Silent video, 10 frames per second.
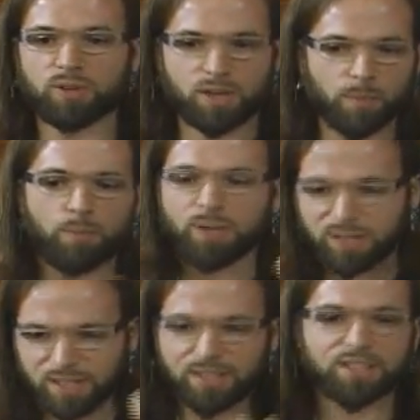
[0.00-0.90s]

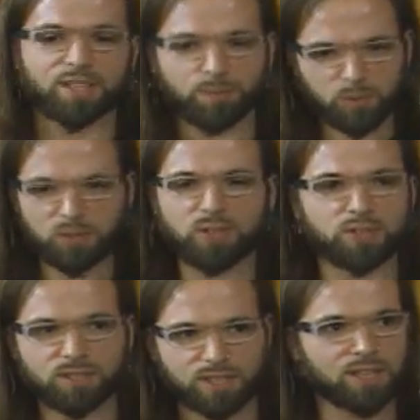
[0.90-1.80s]
completely,
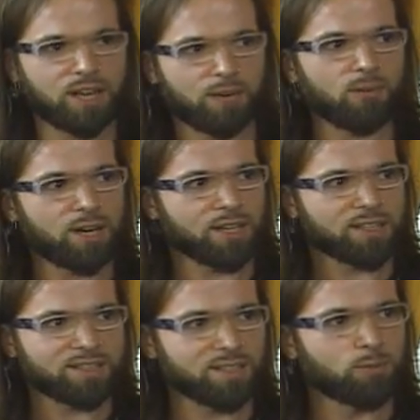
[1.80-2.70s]
purely
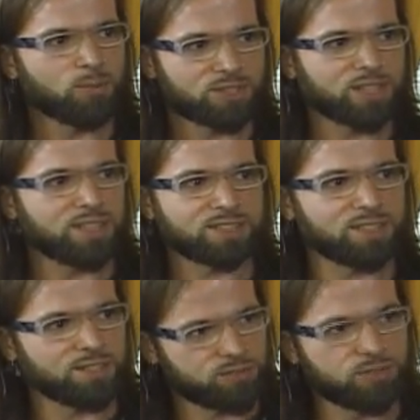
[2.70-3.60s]
ironic, in which case
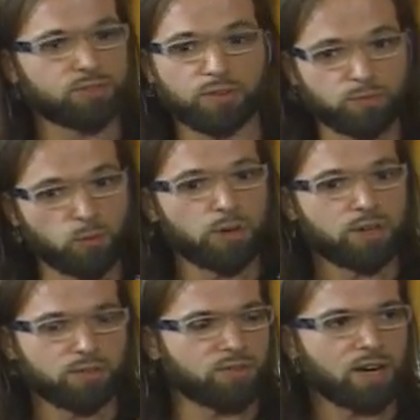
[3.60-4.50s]
it is devoid
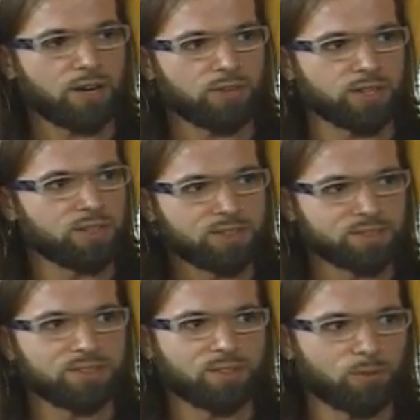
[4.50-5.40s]
of irony,
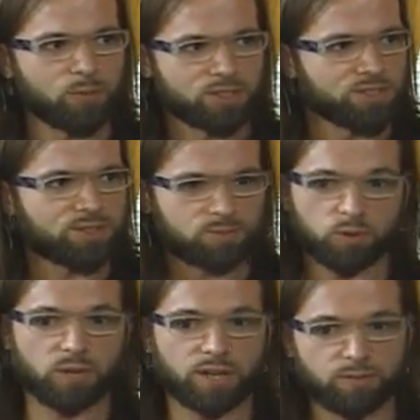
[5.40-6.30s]
you know, which is
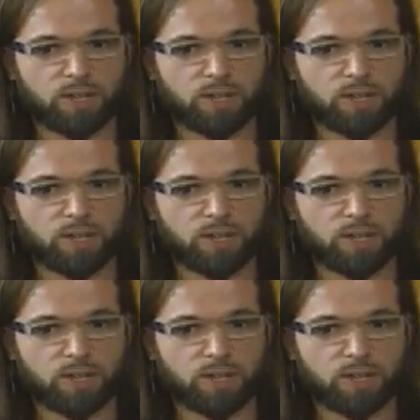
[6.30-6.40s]
great.